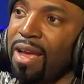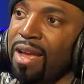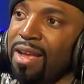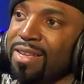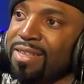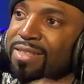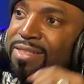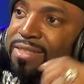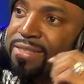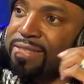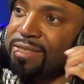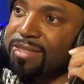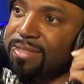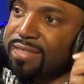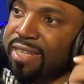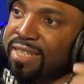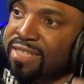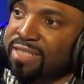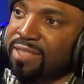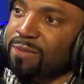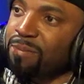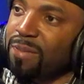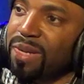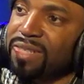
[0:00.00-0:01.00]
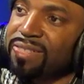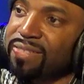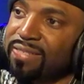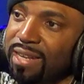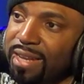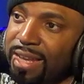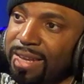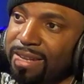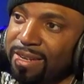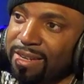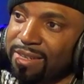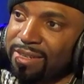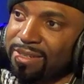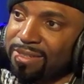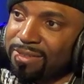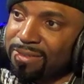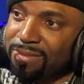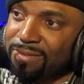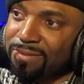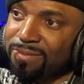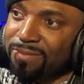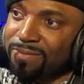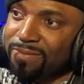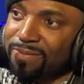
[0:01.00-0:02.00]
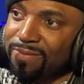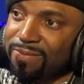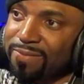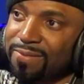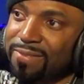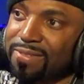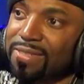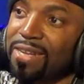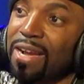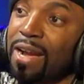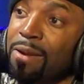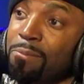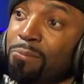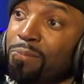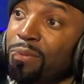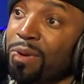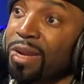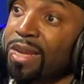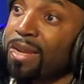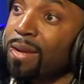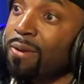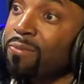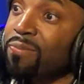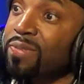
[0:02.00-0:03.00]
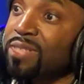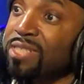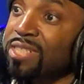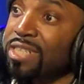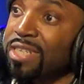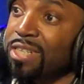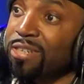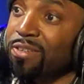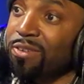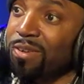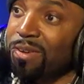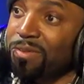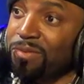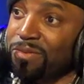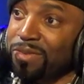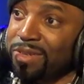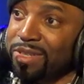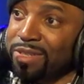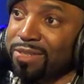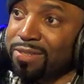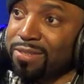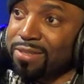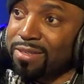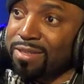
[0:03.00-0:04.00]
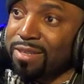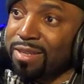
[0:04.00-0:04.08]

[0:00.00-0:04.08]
6 months later, I break up with Gene Griffin.